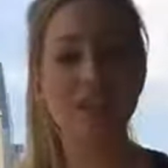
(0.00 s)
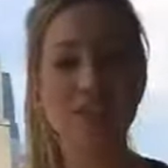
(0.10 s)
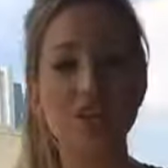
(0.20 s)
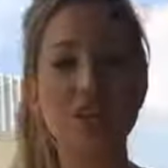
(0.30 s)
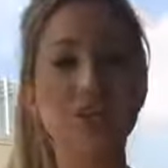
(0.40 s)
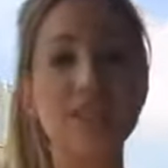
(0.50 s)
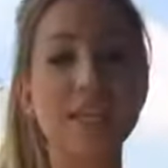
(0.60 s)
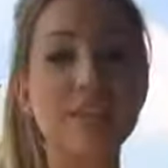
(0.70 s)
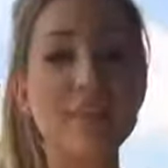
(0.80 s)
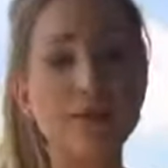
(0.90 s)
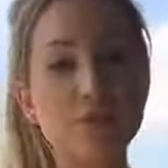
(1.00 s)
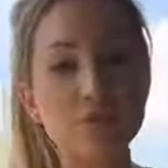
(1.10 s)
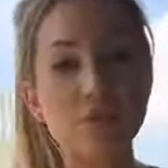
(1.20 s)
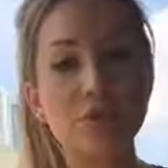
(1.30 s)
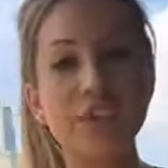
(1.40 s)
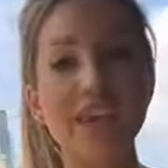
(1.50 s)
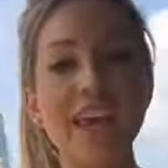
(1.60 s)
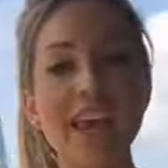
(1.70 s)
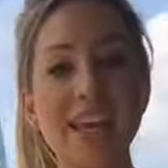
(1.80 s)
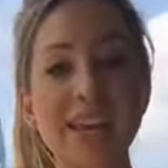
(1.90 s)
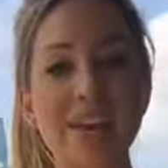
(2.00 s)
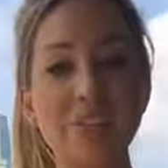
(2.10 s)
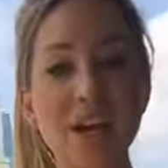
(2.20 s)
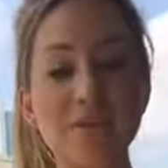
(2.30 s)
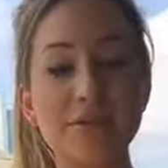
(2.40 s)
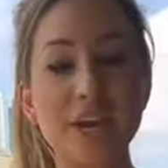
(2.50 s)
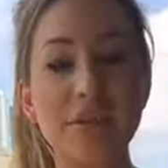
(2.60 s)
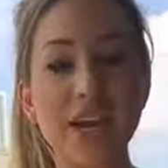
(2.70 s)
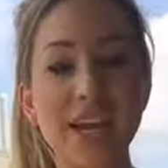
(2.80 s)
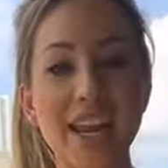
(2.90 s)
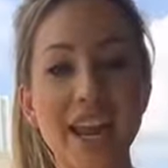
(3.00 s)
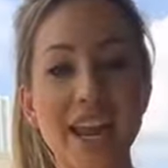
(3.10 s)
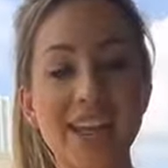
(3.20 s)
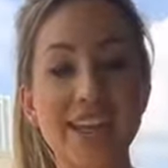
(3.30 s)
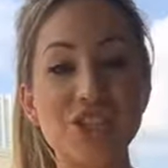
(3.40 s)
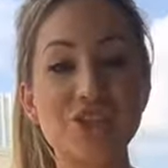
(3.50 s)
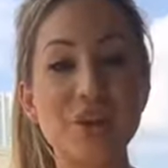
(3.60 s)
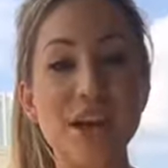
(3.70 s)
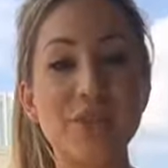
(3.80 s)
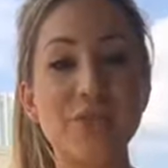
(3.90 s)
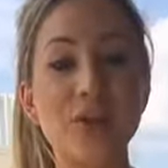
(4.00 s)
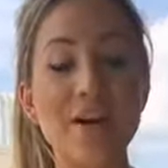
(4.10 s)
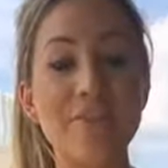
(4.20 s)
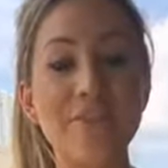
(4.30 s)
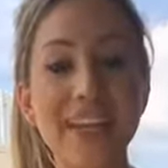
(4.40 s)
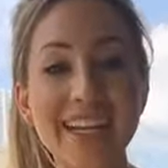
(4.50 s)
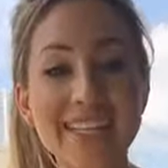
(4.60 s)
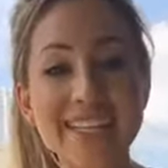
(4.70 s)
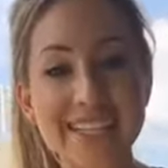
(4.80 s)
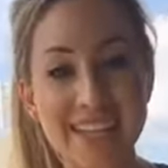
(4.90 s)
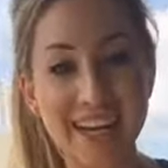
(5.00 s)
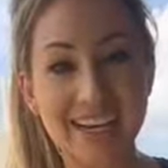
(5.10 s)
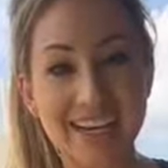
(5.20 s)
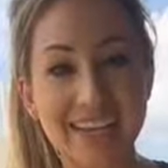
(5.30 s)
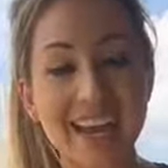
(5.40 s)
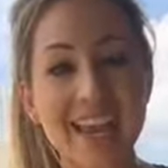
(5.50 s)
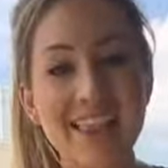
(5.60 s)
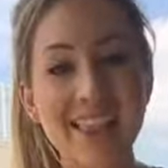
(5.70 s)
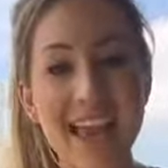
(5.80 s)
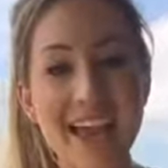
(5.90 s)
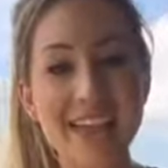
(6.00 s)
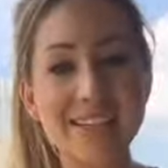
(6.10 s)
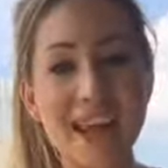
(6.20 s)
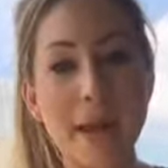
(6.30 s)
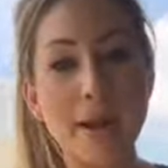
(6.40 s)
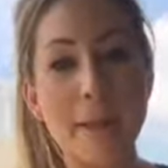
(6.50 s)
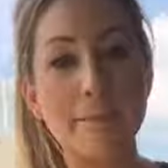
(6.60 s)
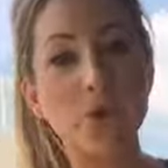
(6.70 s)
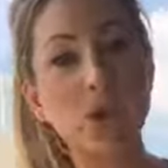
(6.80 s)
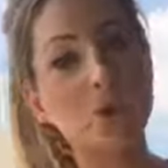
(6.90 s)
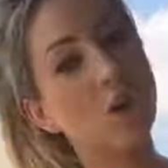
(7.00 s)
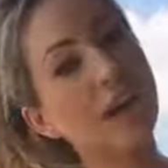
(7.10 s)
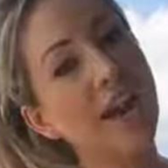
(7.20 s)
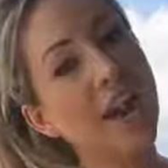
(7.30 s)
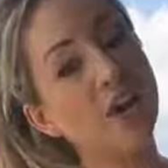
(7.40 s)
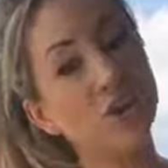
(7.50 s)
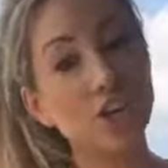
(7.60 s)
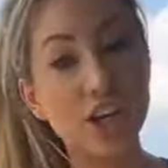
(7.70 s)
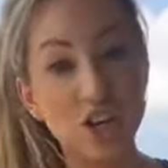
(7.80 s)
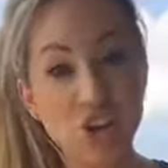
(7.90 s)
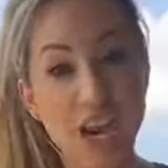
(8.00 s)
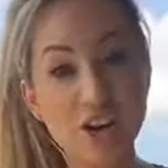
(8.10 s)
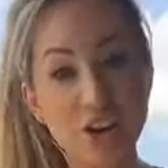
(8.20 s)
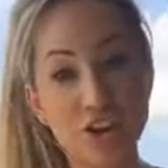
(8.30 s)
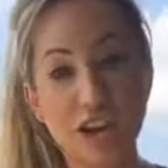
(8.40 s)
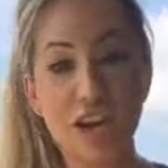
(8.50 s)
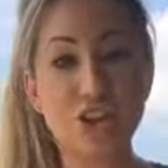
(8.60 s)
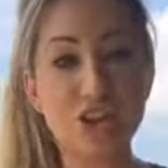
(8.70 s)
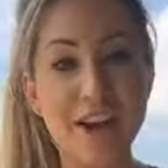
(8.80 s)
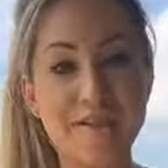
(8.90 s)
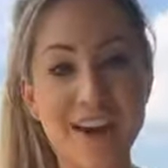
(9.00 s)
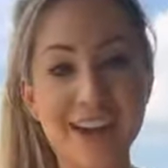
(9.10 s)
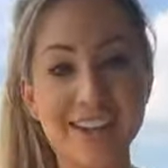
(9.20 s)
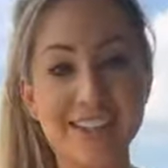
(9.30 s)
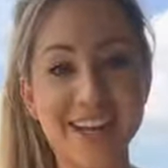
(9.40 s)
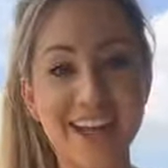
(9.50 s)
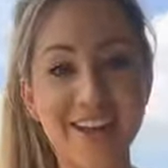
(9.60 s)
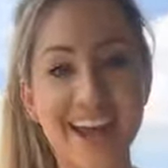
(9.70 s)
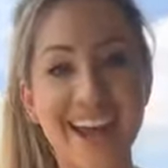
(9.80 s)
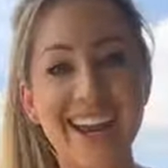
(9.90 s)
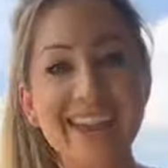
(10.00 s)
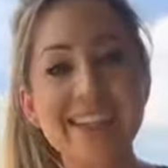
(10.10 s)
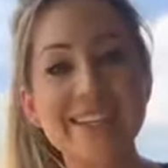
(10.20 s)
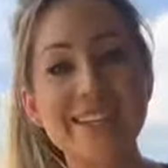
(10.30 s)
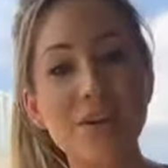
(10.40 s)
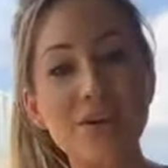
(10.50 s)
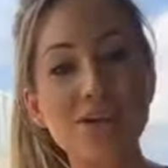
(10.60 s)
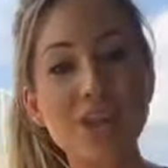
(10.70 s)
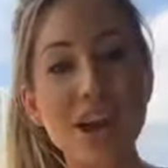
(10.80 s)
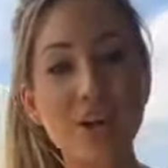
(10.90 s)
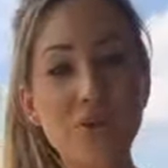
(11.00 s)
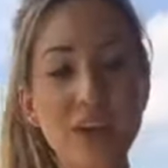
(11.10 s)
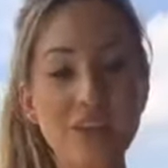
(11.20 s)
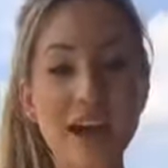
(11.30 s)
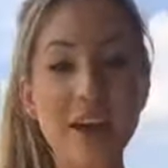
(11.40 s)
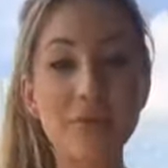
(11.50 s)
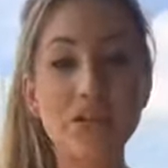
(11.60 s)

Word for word: do is just get the muscles moving, get the blood flowing, and get you ready for our Fit in Six legs, and booty workout. You got to channel your inner Jane Fonda today, okay? So to start with um, your